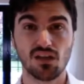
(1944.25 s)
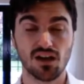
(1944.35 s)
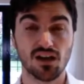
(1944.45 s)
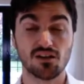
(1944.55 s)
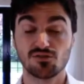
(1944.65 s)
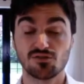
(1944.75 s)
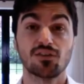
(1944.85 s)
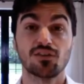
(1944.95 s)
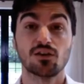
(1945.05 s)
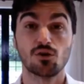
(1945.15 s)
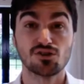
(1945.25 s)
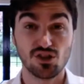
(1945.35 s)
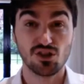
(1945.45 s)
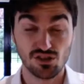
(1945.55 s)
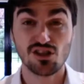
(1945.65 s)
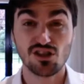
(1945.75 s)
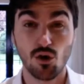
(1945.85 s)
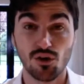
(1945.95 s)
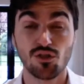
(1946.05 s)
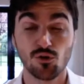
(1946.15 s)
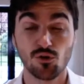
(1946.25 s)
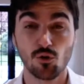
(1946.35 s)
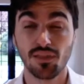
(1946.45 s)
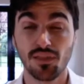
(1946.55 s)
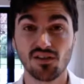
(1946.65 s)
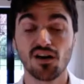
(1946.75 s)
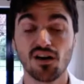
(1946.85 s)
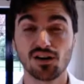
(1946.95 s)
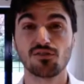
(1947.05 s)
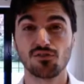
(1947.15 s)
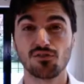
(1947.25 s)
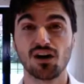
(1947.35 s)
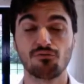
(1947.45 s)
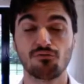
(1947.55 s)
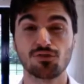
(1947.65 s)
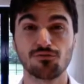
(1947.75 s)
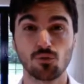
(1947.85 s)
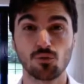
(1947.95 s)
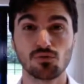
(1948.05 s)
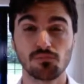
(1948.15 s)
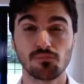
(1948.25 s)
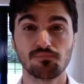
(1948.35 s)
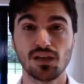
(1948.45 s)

uh, sorry, if they got slower than normal, that's the highest uh, risk of falls.